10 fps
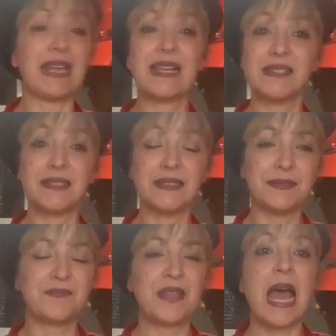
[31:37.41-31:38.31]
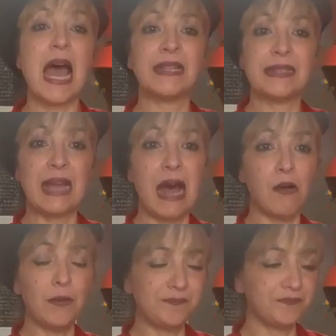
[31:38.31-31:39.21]
dessert. And
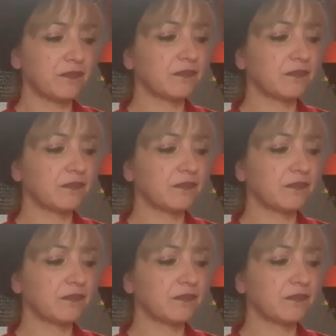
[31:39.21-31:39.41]
now